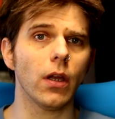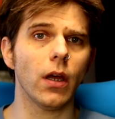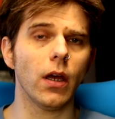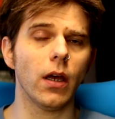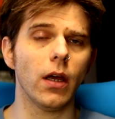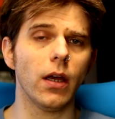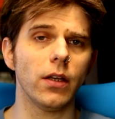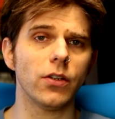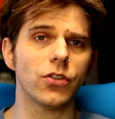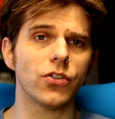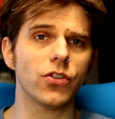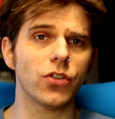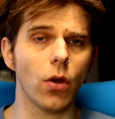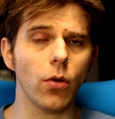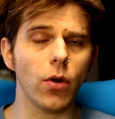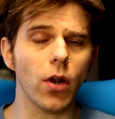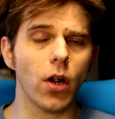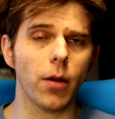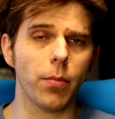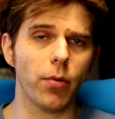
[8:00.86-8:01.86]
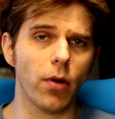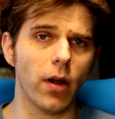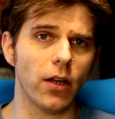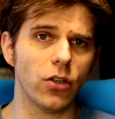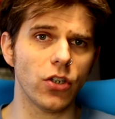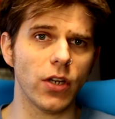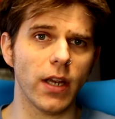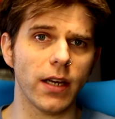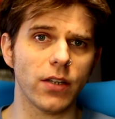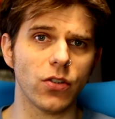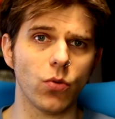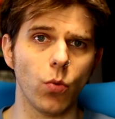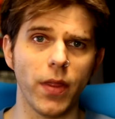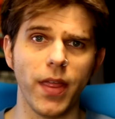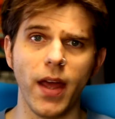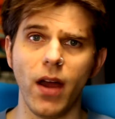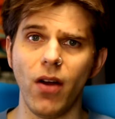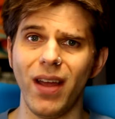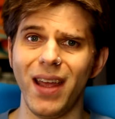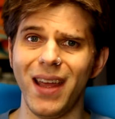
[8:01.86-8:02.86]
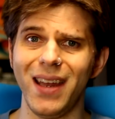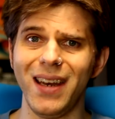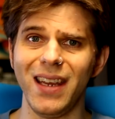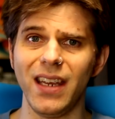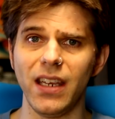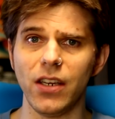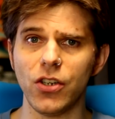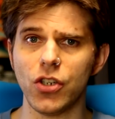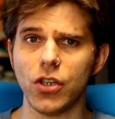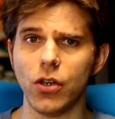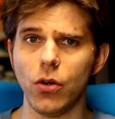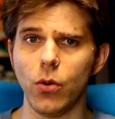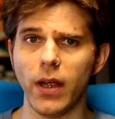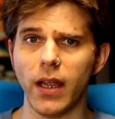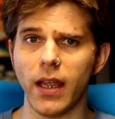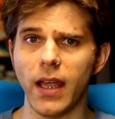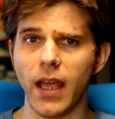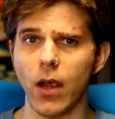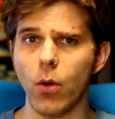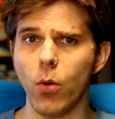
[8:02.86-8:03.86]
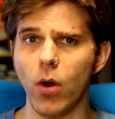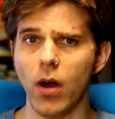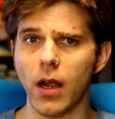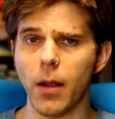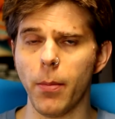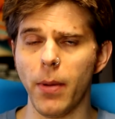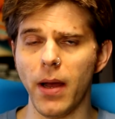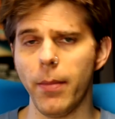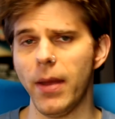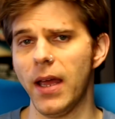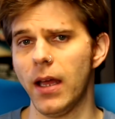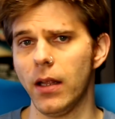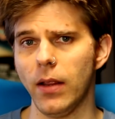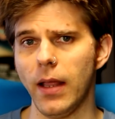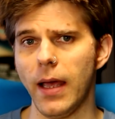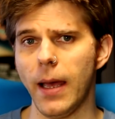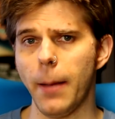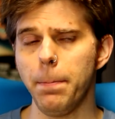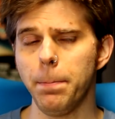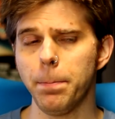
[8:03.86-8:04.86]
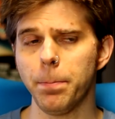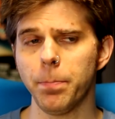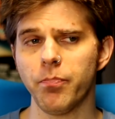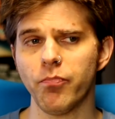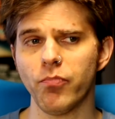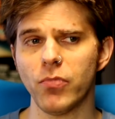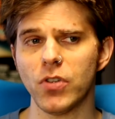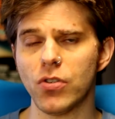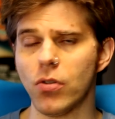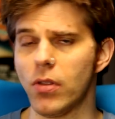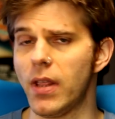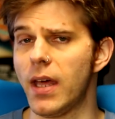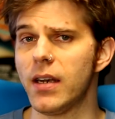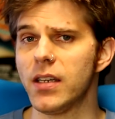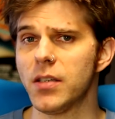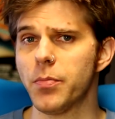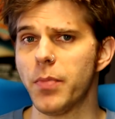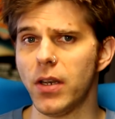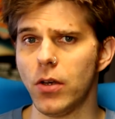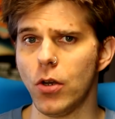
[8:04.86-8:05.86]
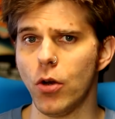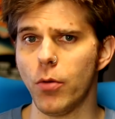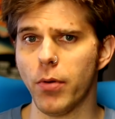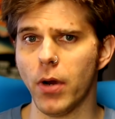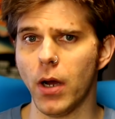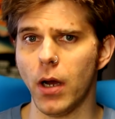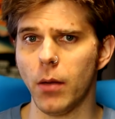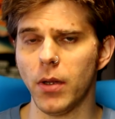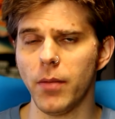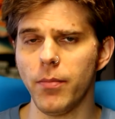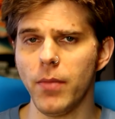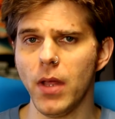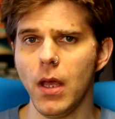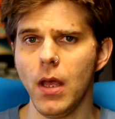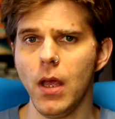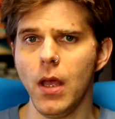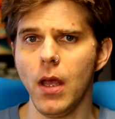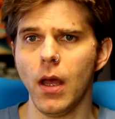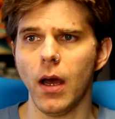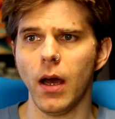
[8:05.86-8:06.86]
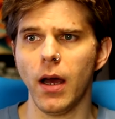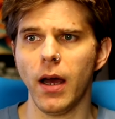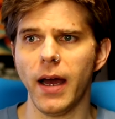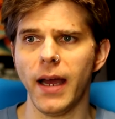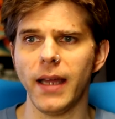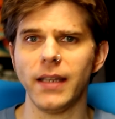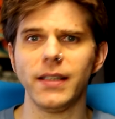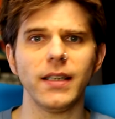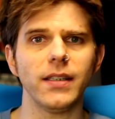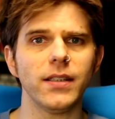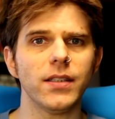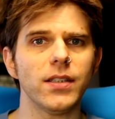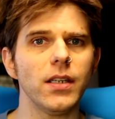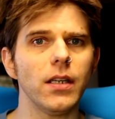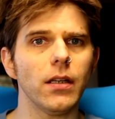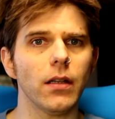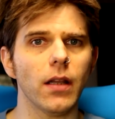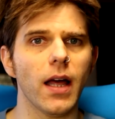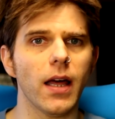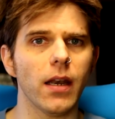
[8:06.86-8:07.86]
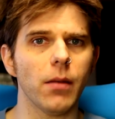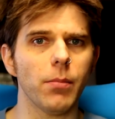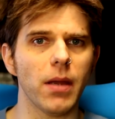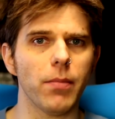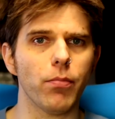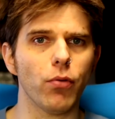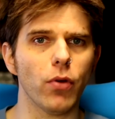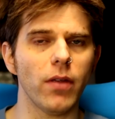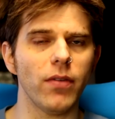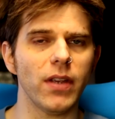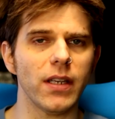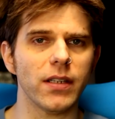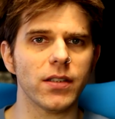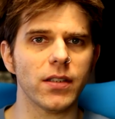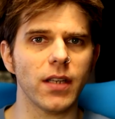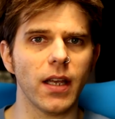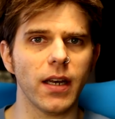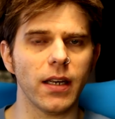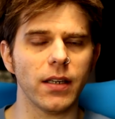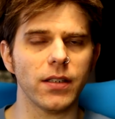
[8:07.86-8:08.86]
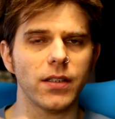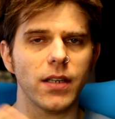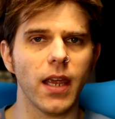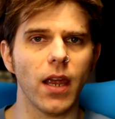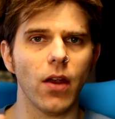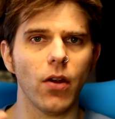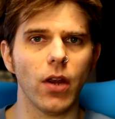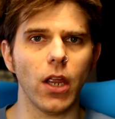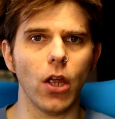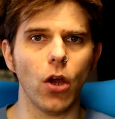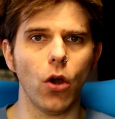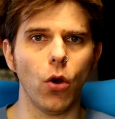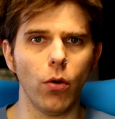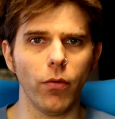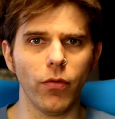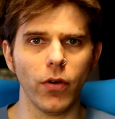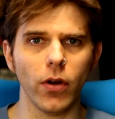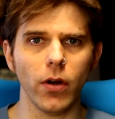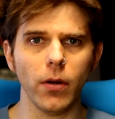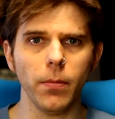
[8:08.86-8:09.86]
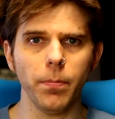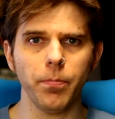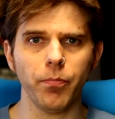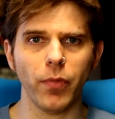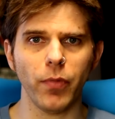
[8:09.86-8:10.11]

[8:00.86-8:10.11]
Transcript: uh, Sonar projects without any issue in Cakewalk by BandLab, so that has been no problem. Uh, I did see a lot of my previous settings carry over